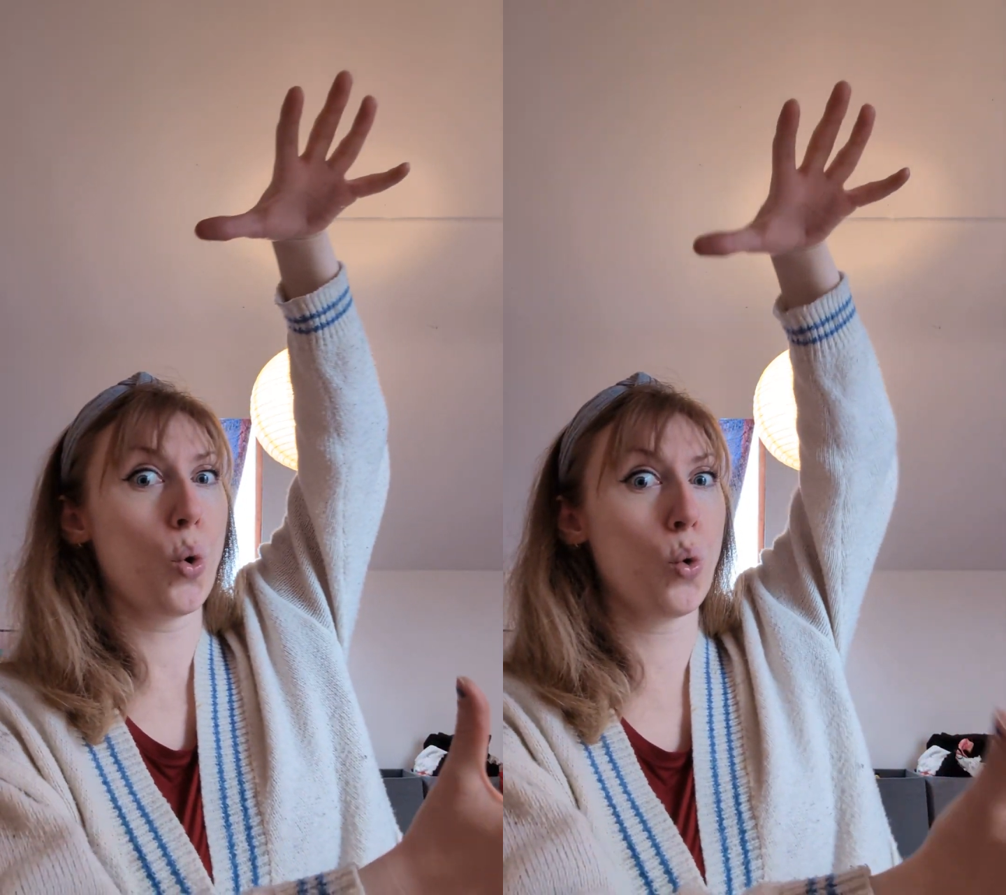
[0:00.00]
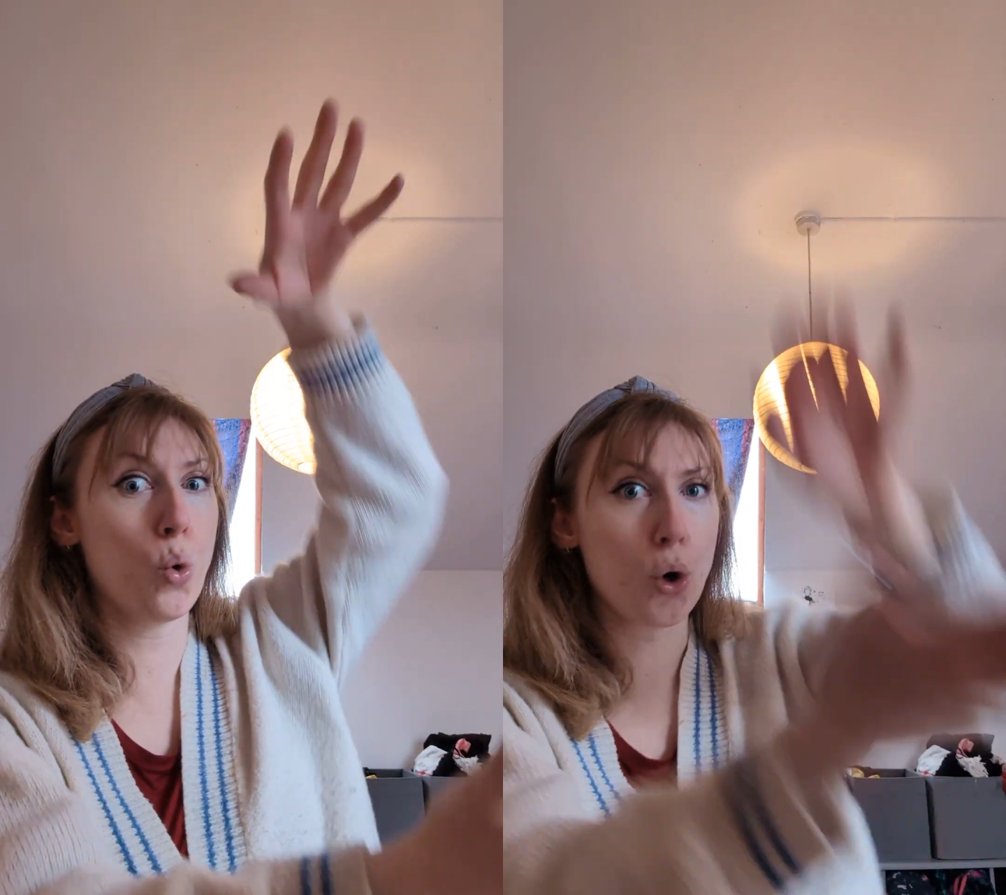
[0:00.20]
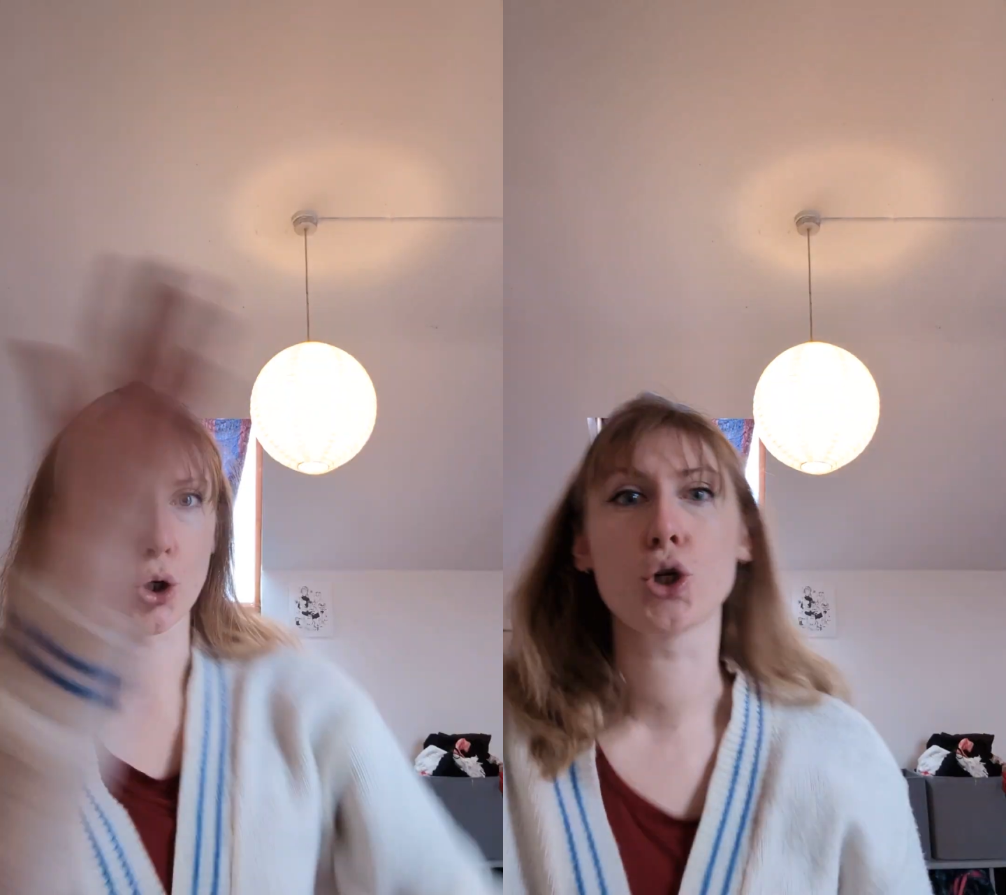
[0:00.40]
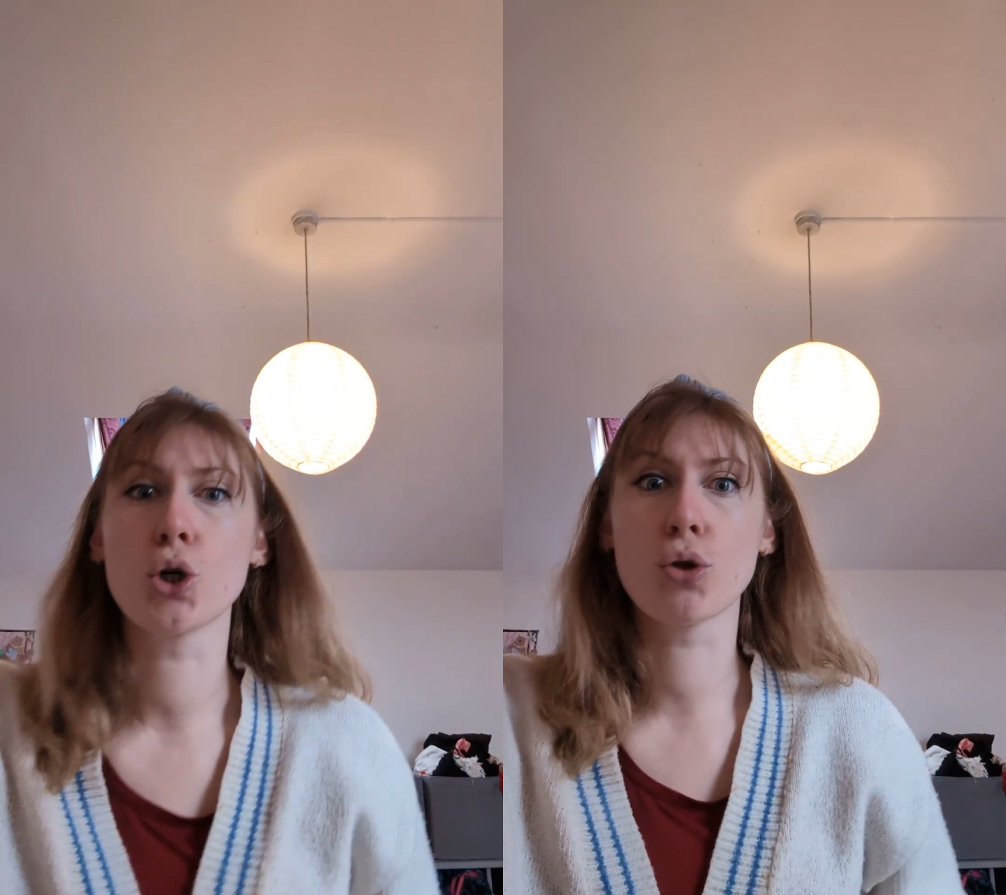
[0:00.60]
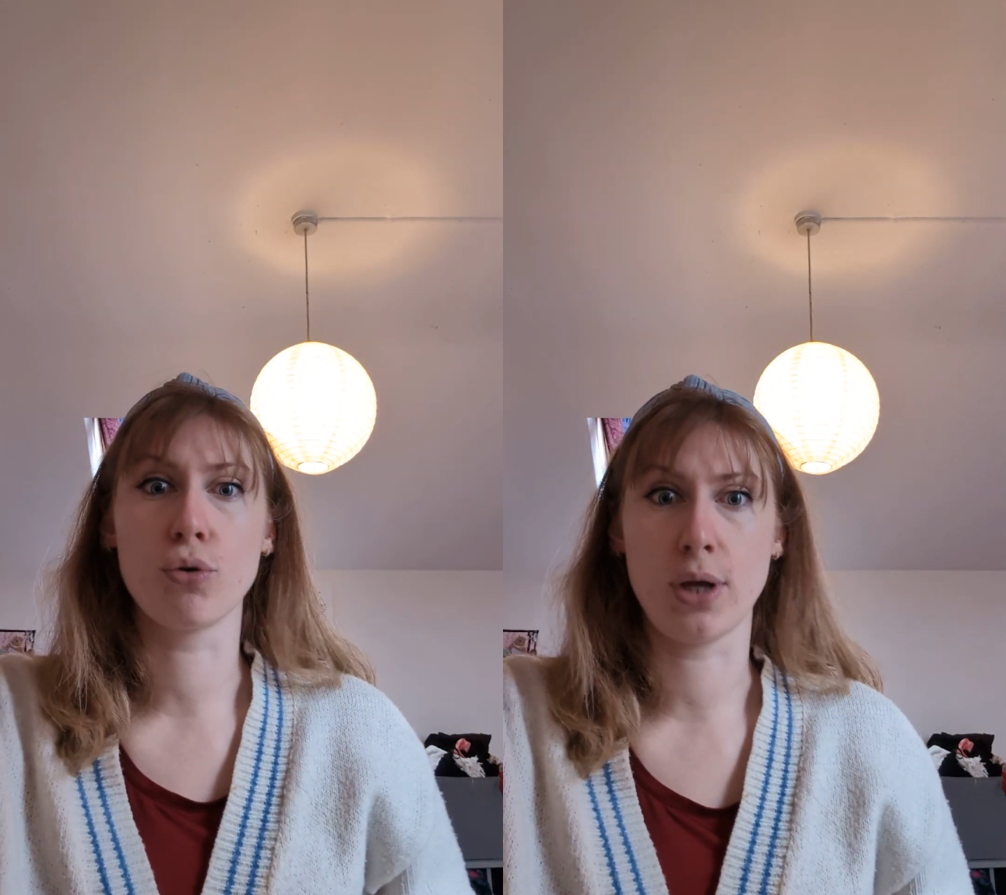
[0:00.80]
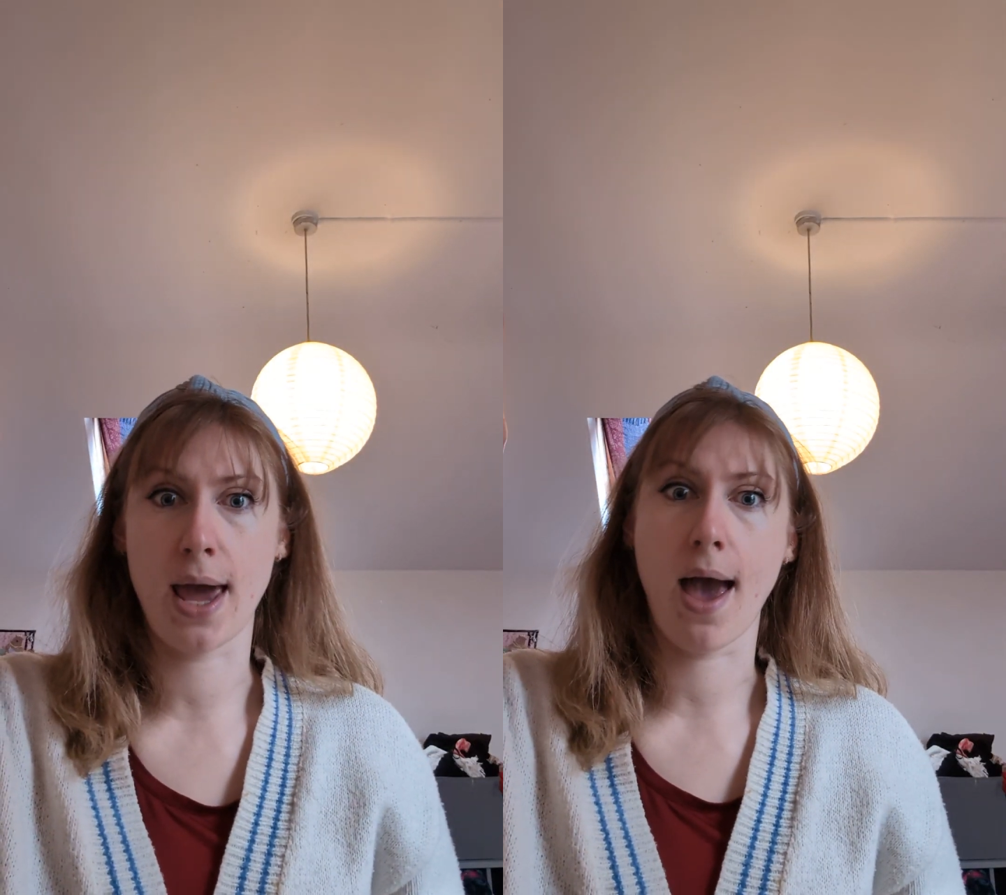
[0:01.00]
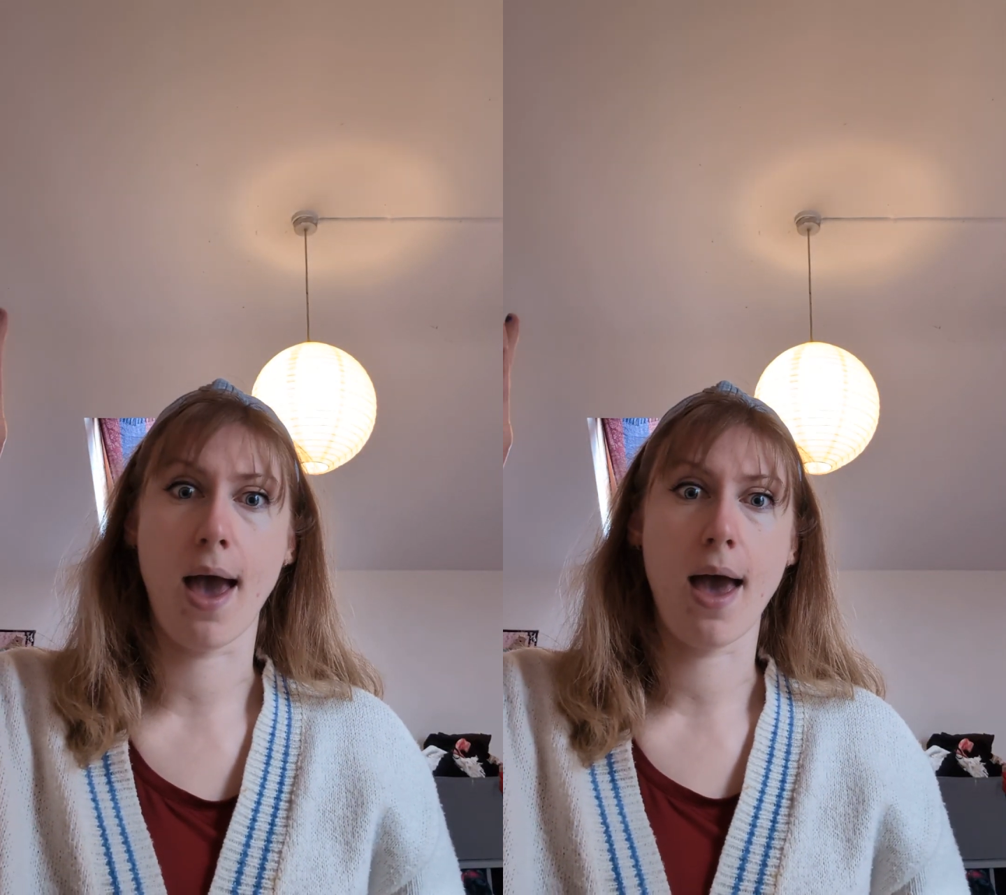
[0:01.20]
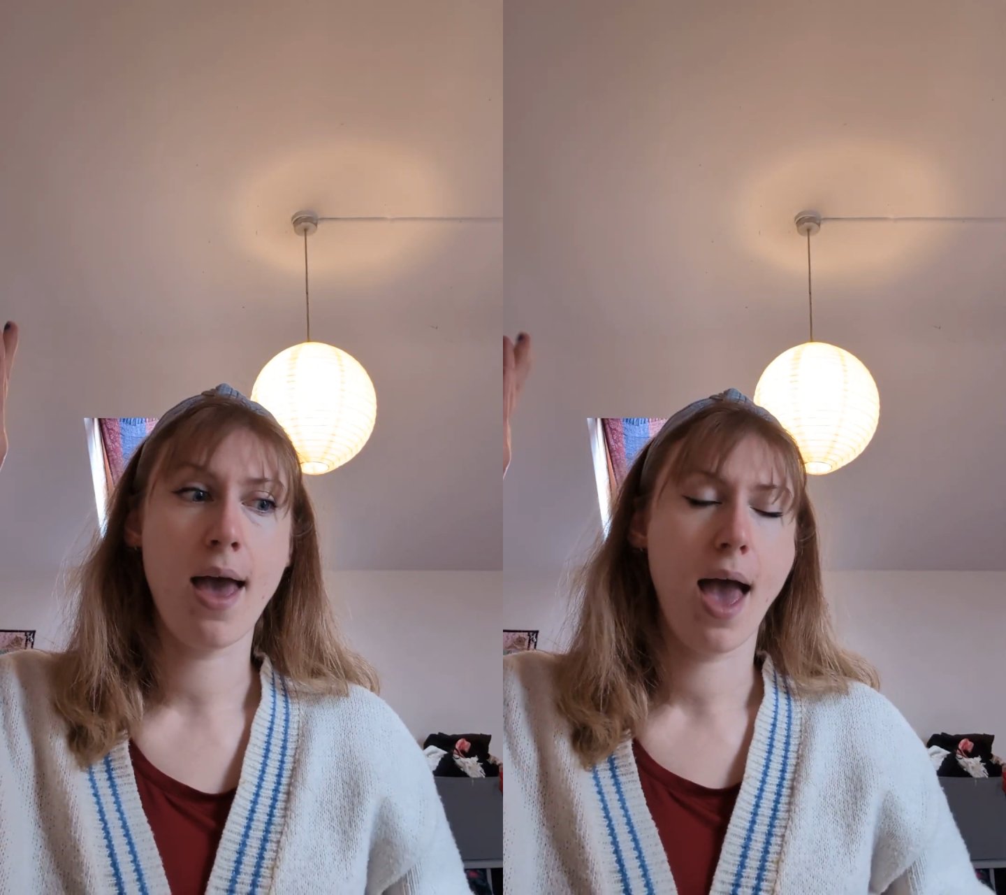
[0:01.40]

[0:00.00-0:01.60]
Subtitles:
whoosh through the air